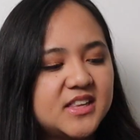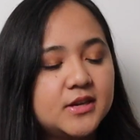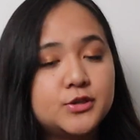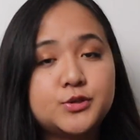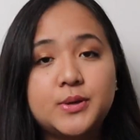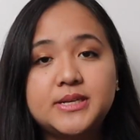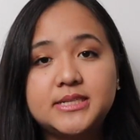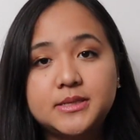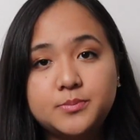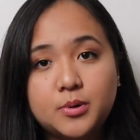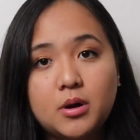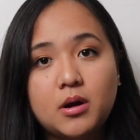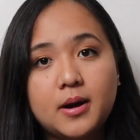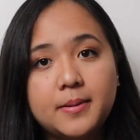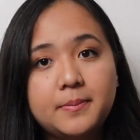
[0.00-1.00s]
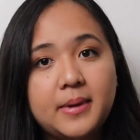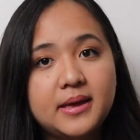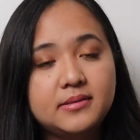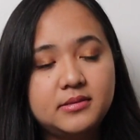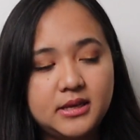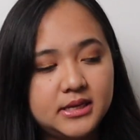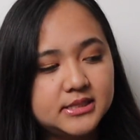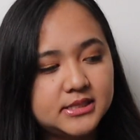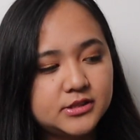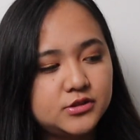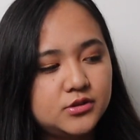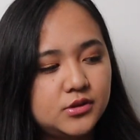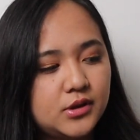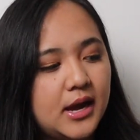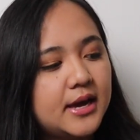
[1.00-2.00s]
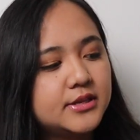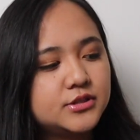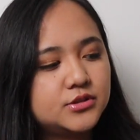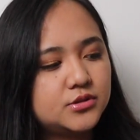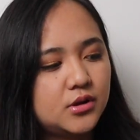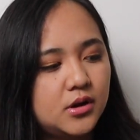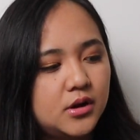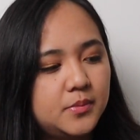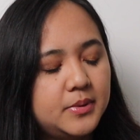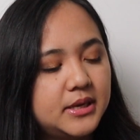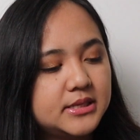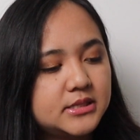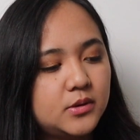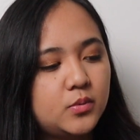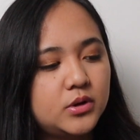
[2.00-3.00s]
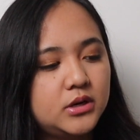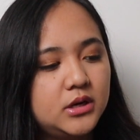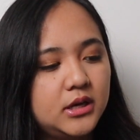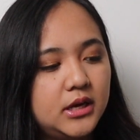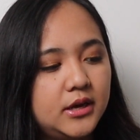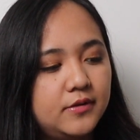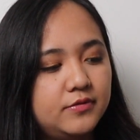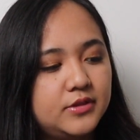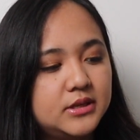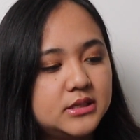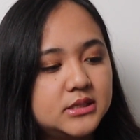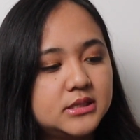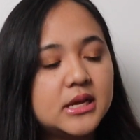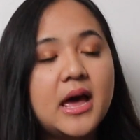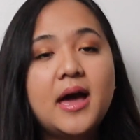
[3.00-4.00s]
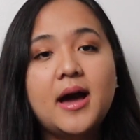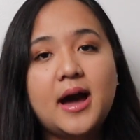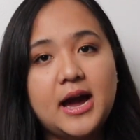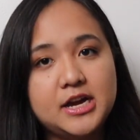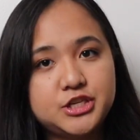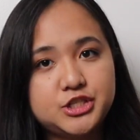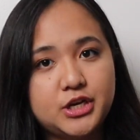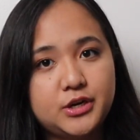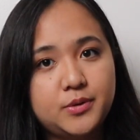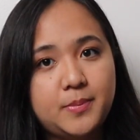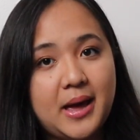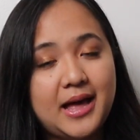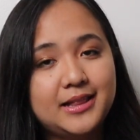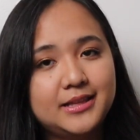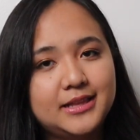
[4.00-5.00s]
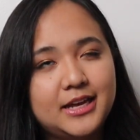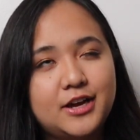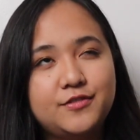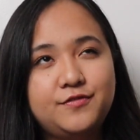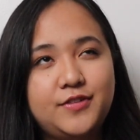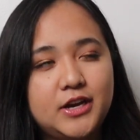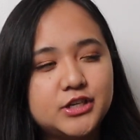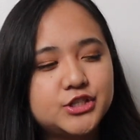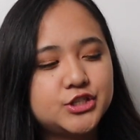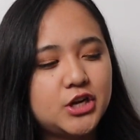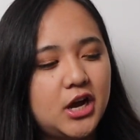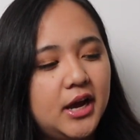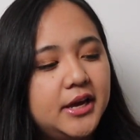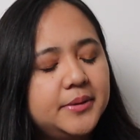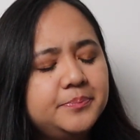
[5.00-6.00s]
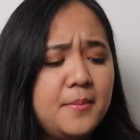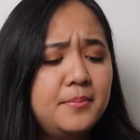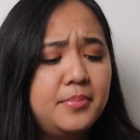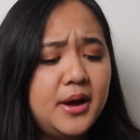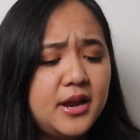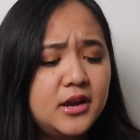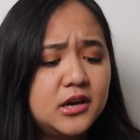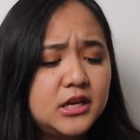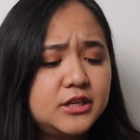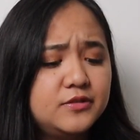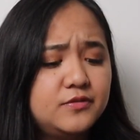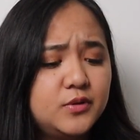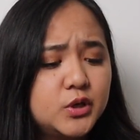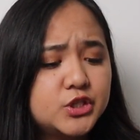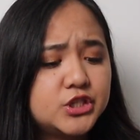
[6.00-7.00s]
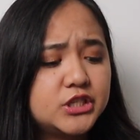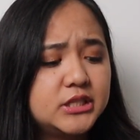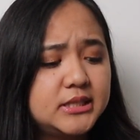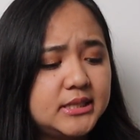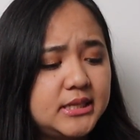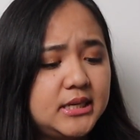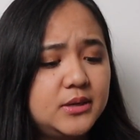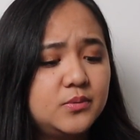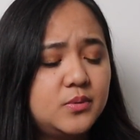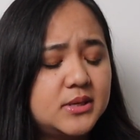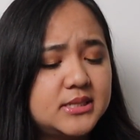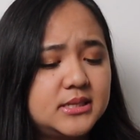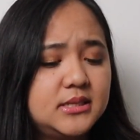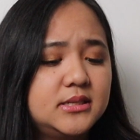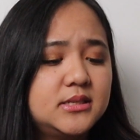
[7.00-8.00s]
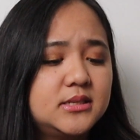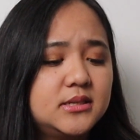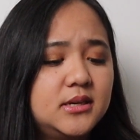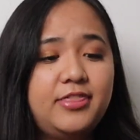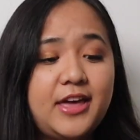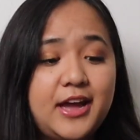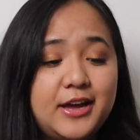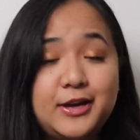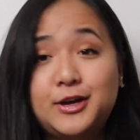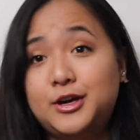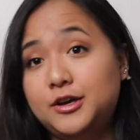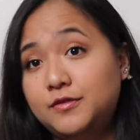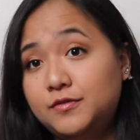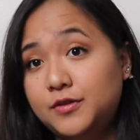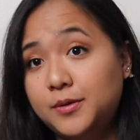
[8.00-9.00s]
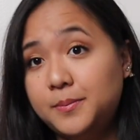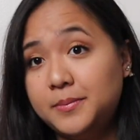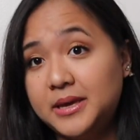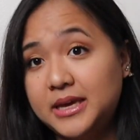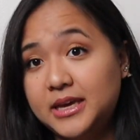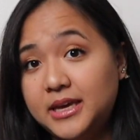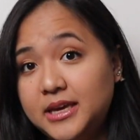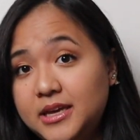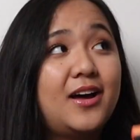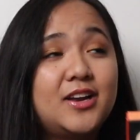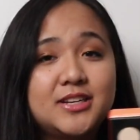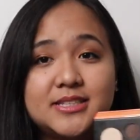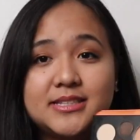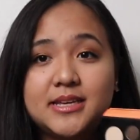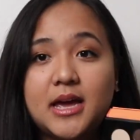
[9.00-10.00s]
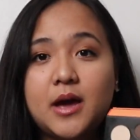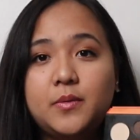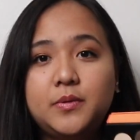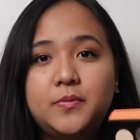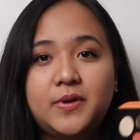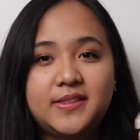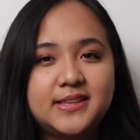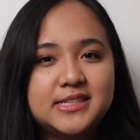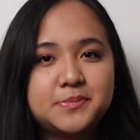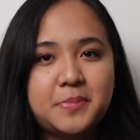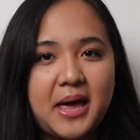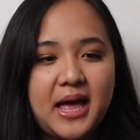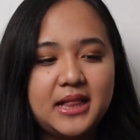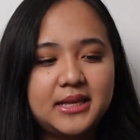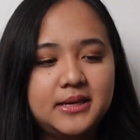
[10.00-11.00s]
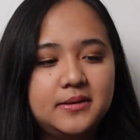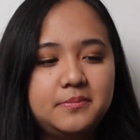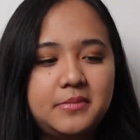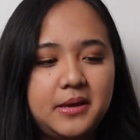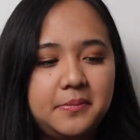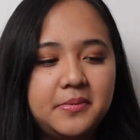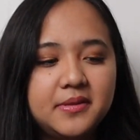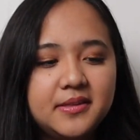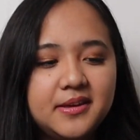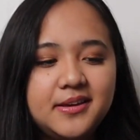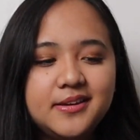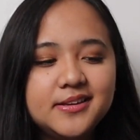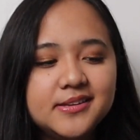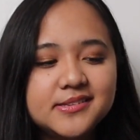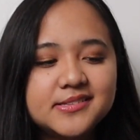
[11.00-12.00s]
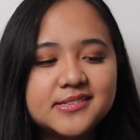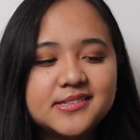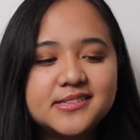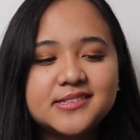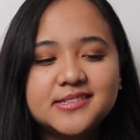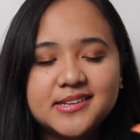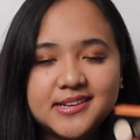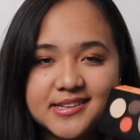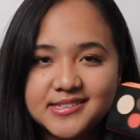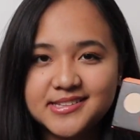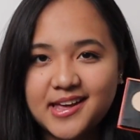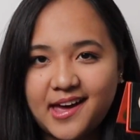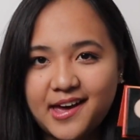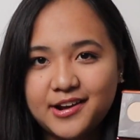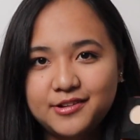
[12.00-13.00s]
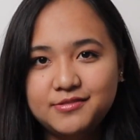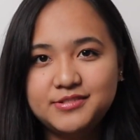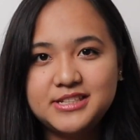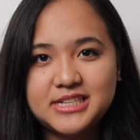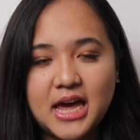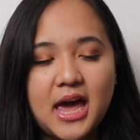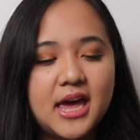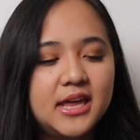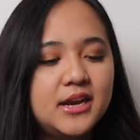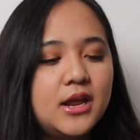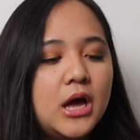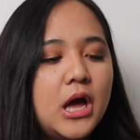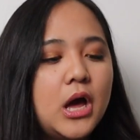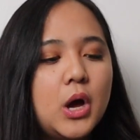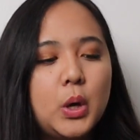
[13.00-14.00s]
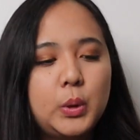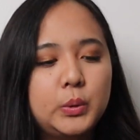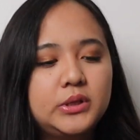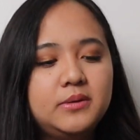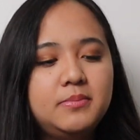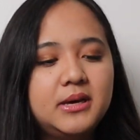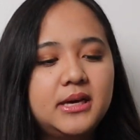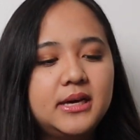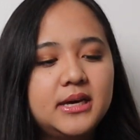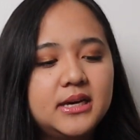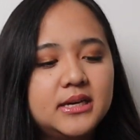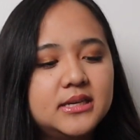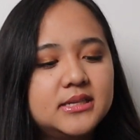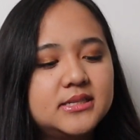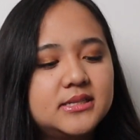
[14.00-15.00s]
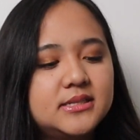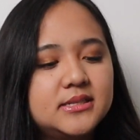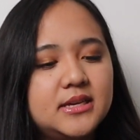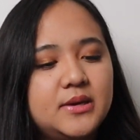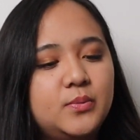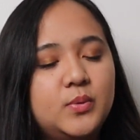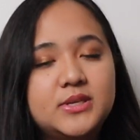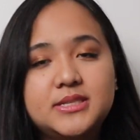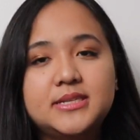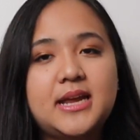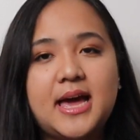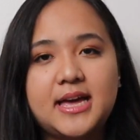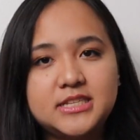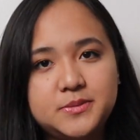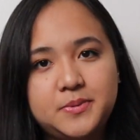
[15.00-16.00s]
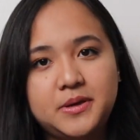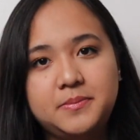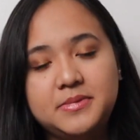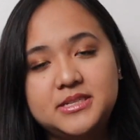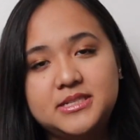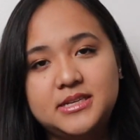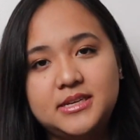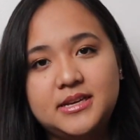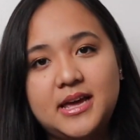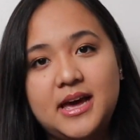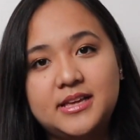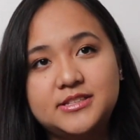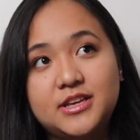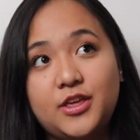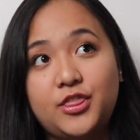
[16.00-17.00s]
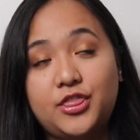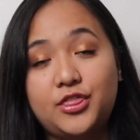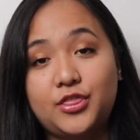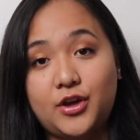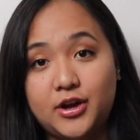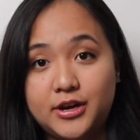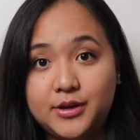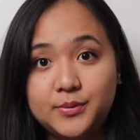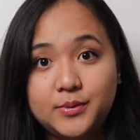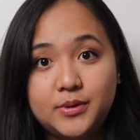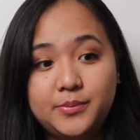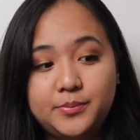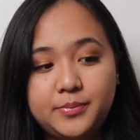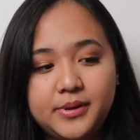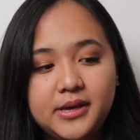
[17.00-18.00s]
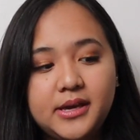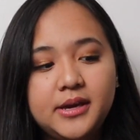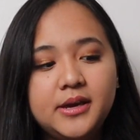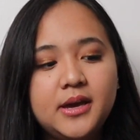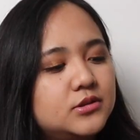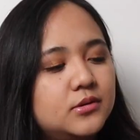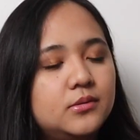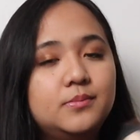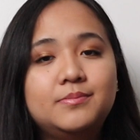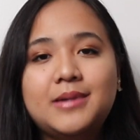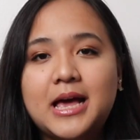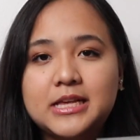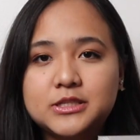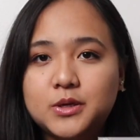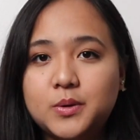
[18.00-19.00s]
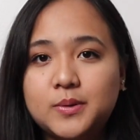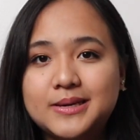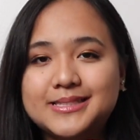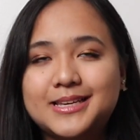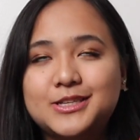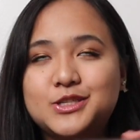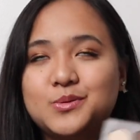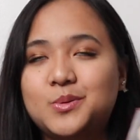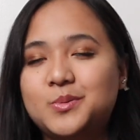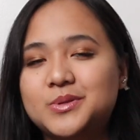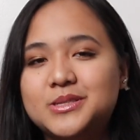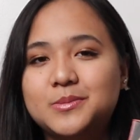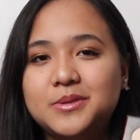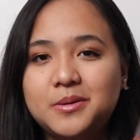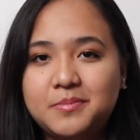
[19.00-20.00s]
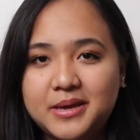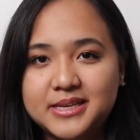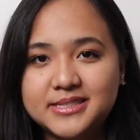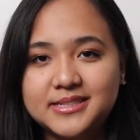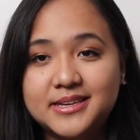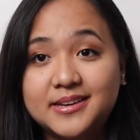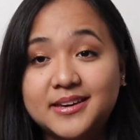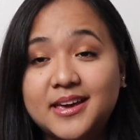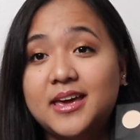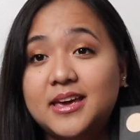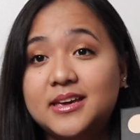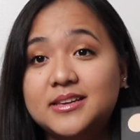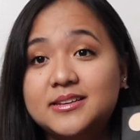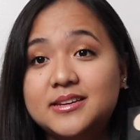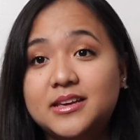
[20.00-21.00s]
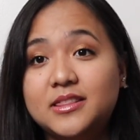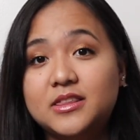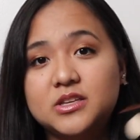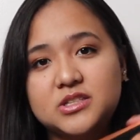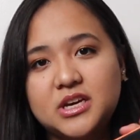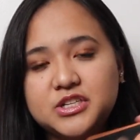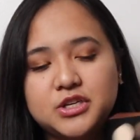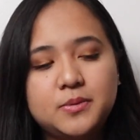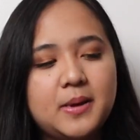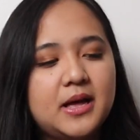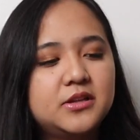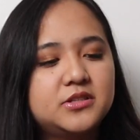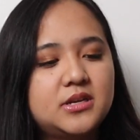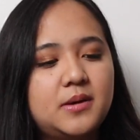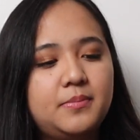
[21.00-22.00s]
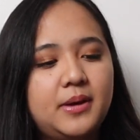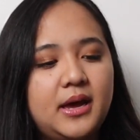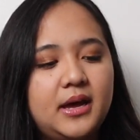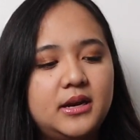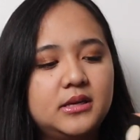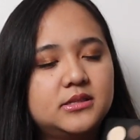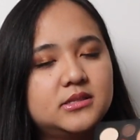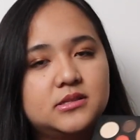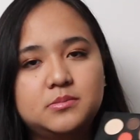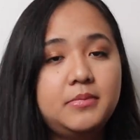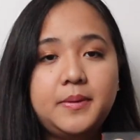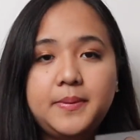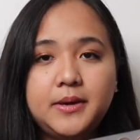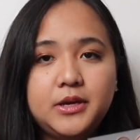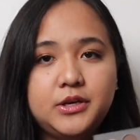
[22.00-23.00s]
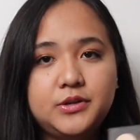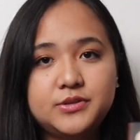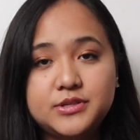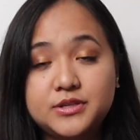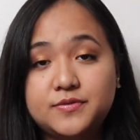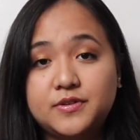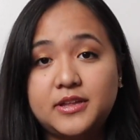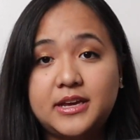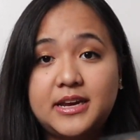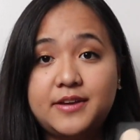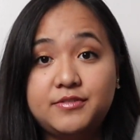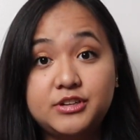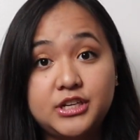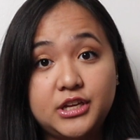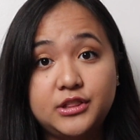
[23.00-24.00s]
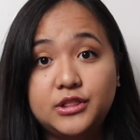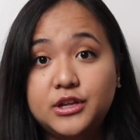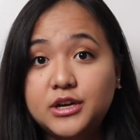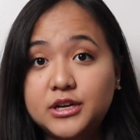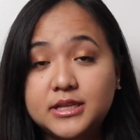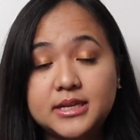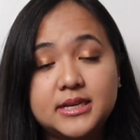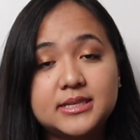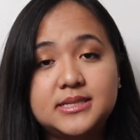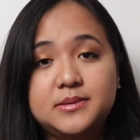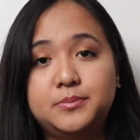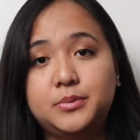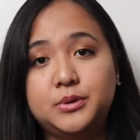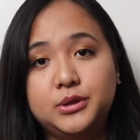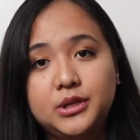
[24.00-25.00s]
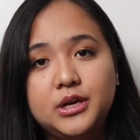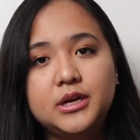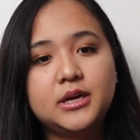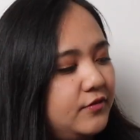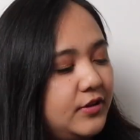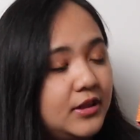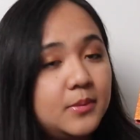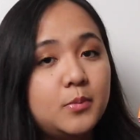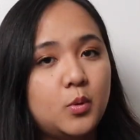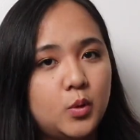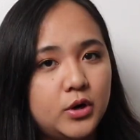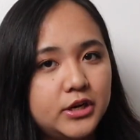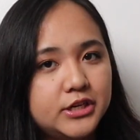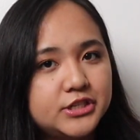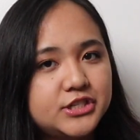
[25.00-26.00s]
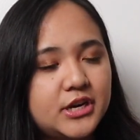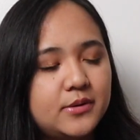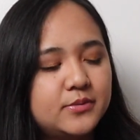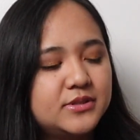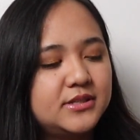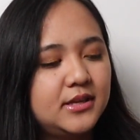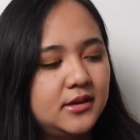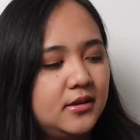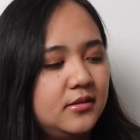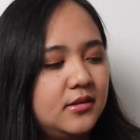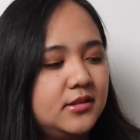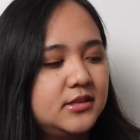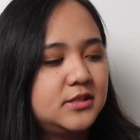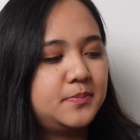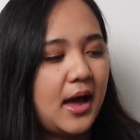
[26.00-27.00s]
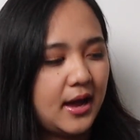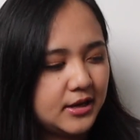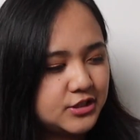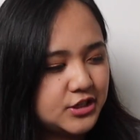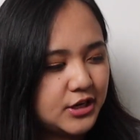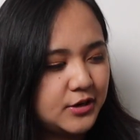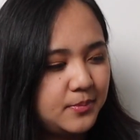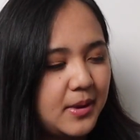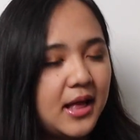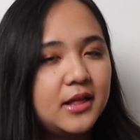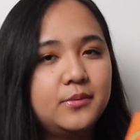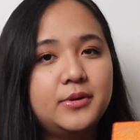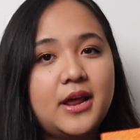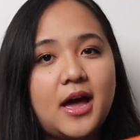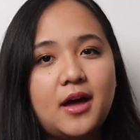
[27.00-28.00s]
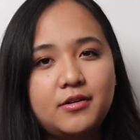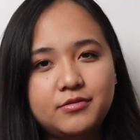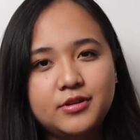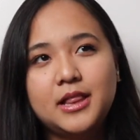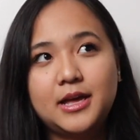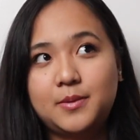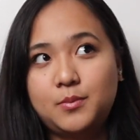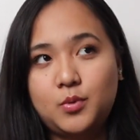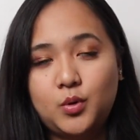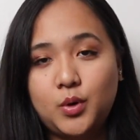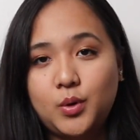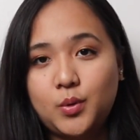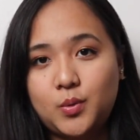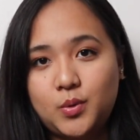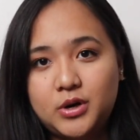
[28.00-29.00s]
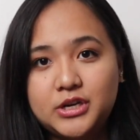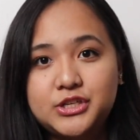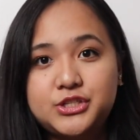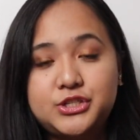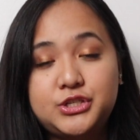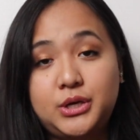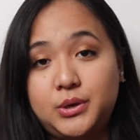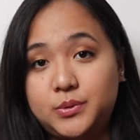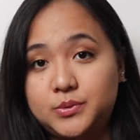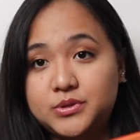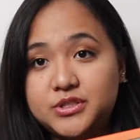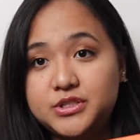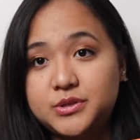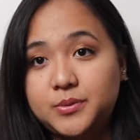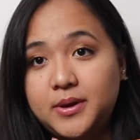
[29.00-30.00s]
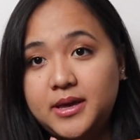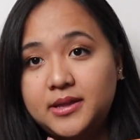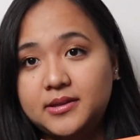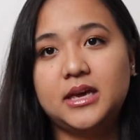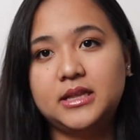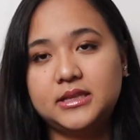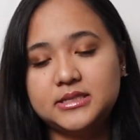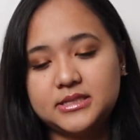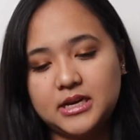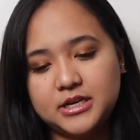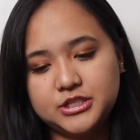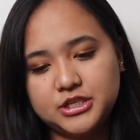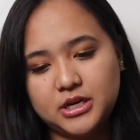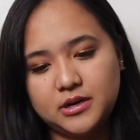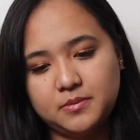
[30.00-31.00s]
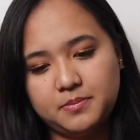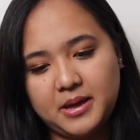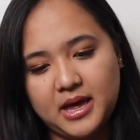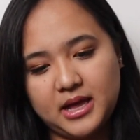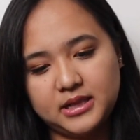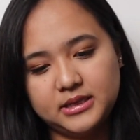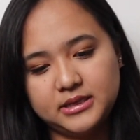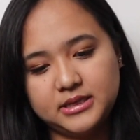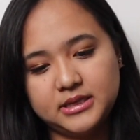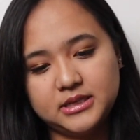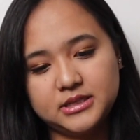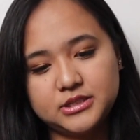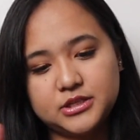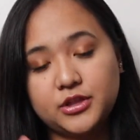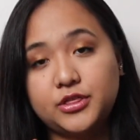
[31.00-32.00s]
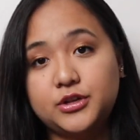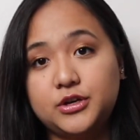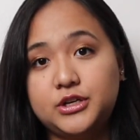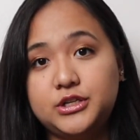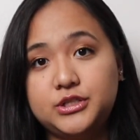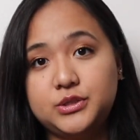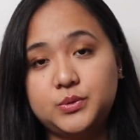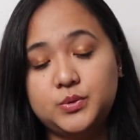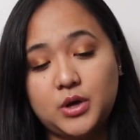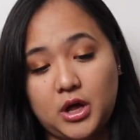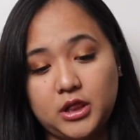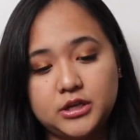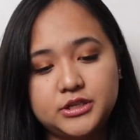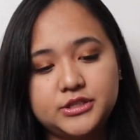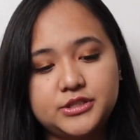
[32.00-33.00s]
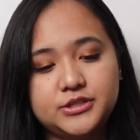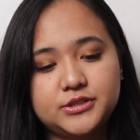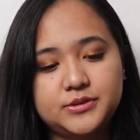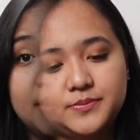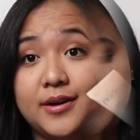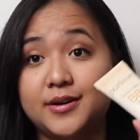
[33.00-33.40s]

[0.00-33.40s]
So I did prime my lids, as you guys saw, because I wanted to give this eyeshadow palette like a fair shot, but unfortunately it wasn't that good for me. Honestly, I would rate this palette maybe like a 6 out of 10, only because it wasn't as pigmented as I thought it would be. So as always, I just want something basic, and this eyeshadow palette's not bad. It's maybe you can use this for like an everyday look, like a simple look. Fill Up Orange. I was thinking that this eyeshadow palette would have like more orange tones to it, and this eyeshadow palette is $32.